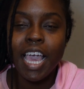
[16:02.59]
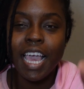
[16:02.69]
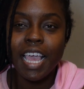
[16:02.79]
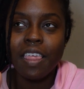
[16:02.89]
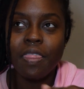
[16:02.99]

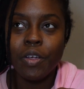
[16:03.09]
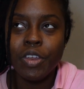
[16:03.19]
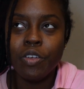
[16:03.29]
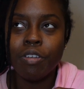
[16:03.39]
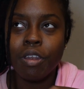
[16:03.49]

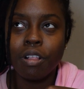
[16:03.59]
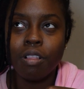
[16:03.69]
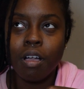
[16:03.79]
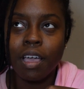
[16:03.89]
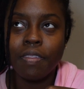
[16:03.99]
8:30 or 9
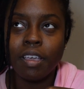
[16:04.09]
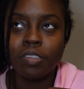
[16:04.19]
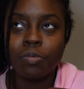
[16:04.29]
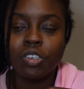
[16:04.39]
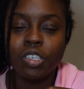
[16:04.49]
o'clock, I think,
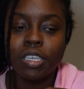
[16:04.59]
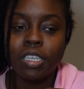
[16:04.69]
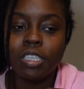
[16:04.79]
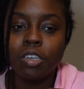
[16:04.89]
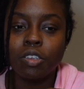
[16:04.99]
is when she said
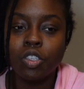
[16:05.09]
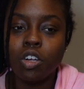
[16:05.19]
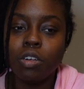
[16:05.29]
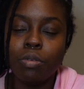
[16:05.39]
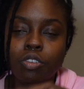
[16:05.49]
it's gonna start.